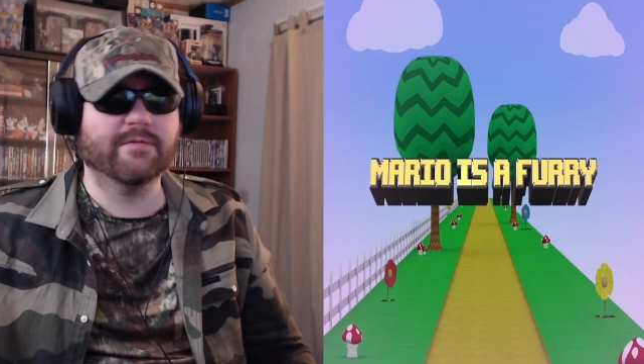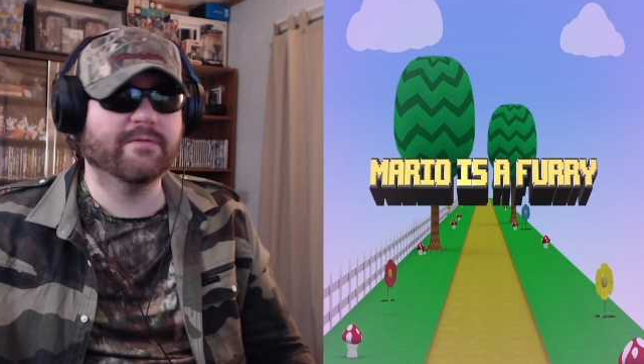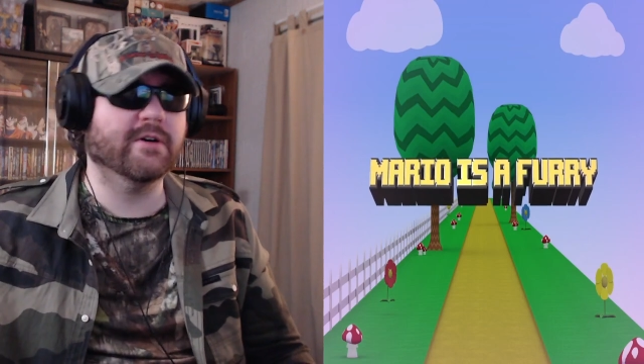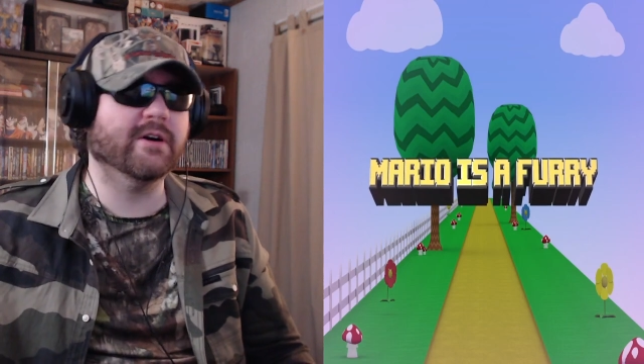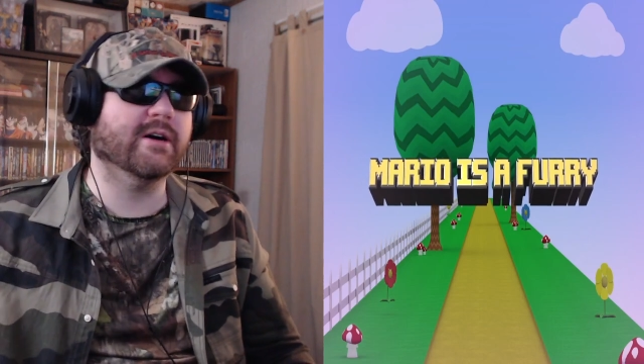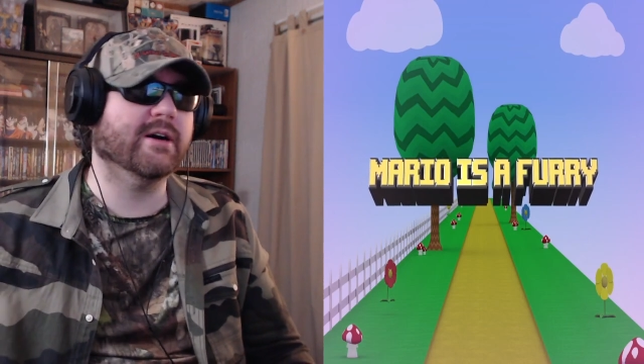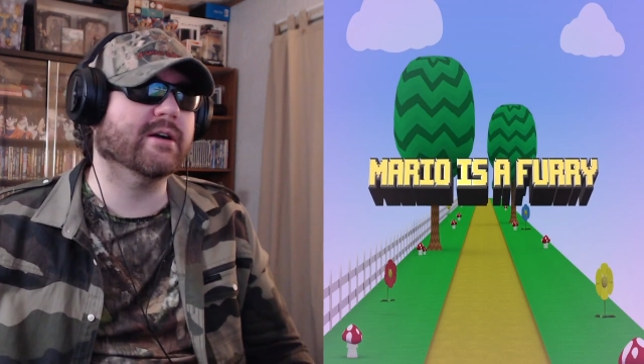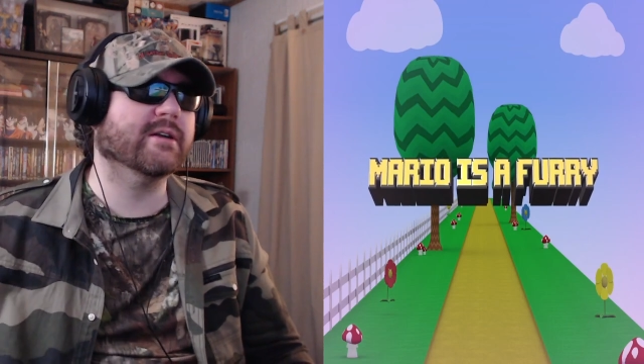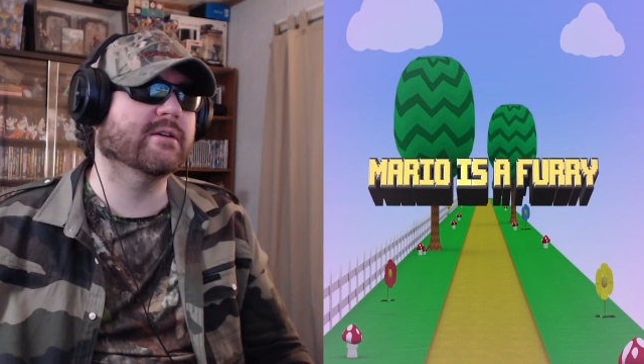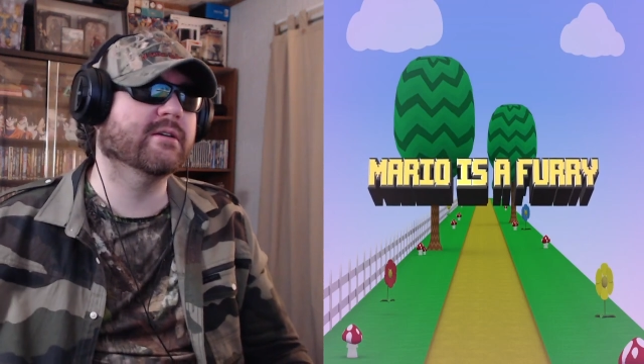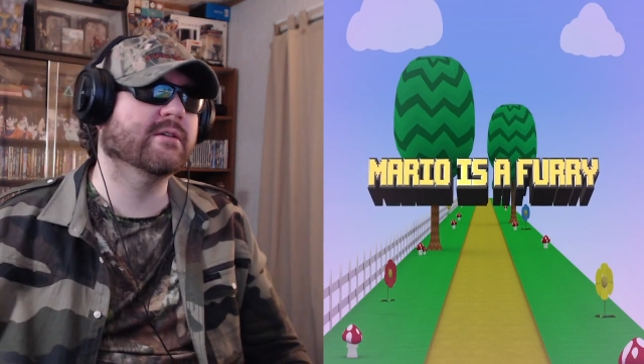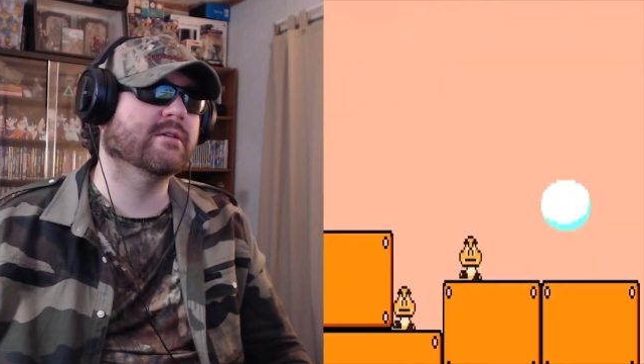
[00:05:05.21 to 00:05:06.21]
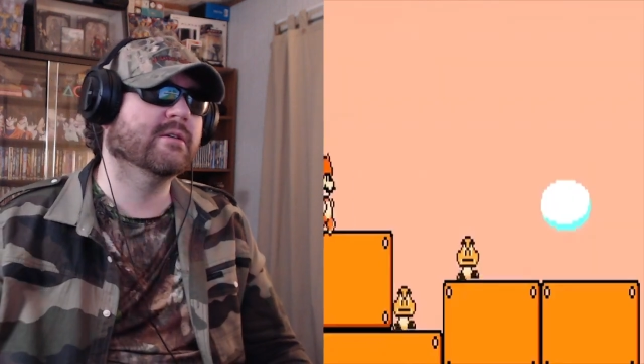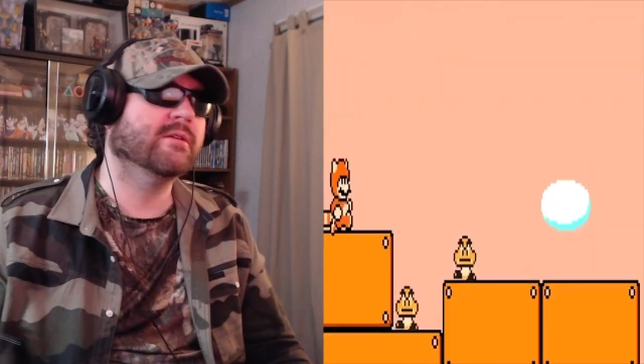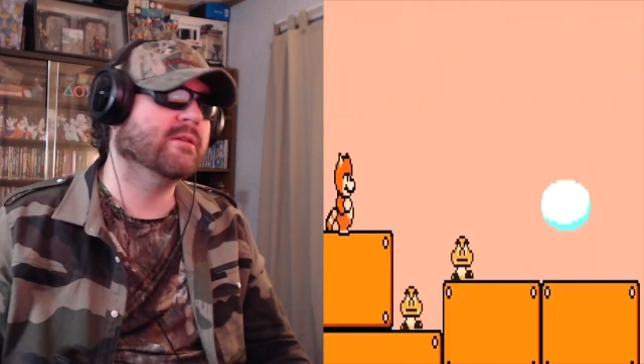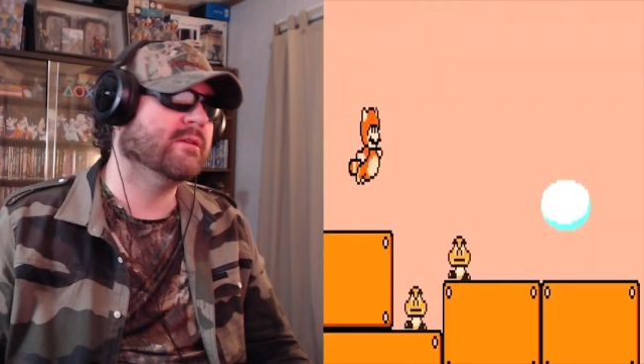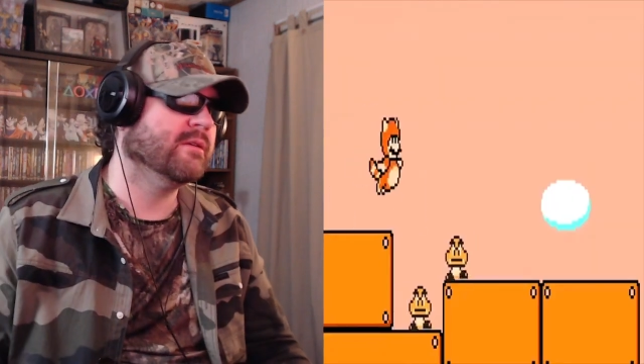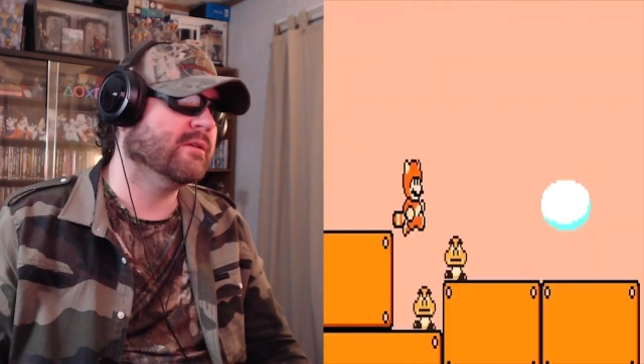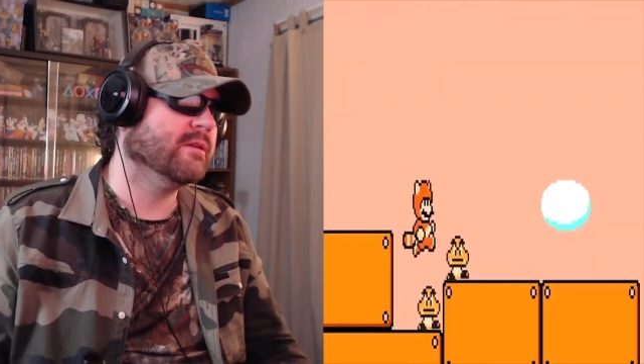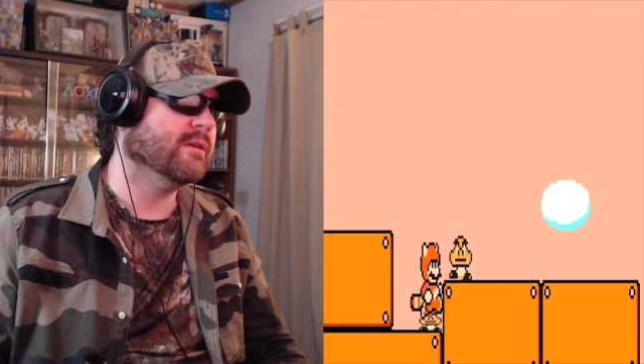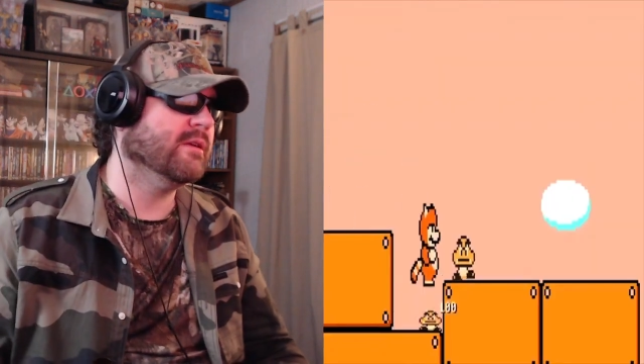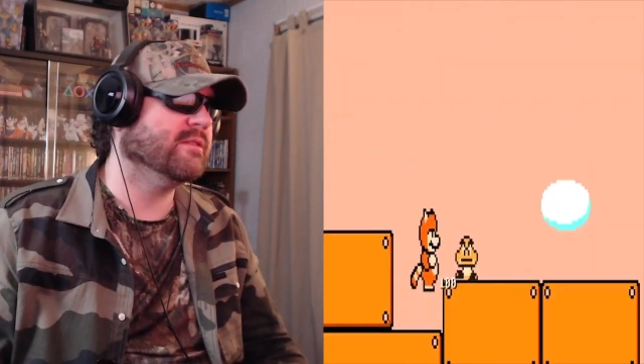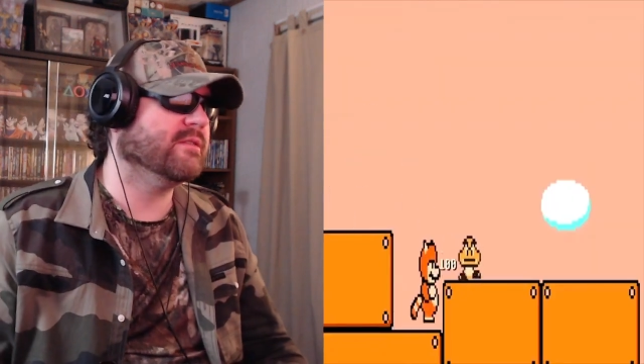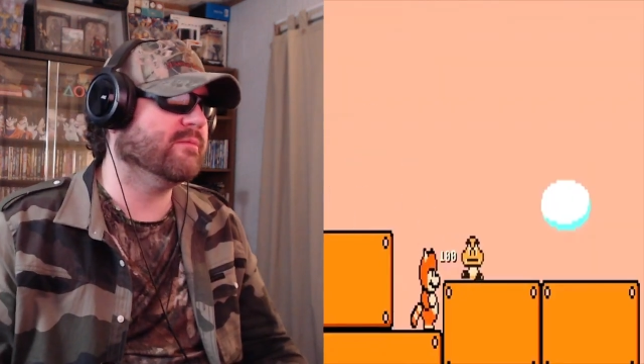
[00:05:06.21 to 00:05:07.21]
Fuck.
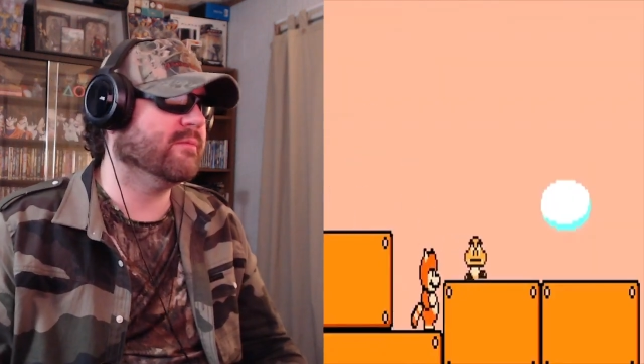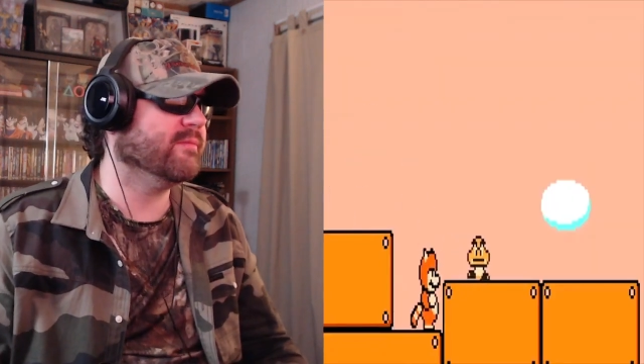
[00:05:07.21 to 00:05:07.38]
It's,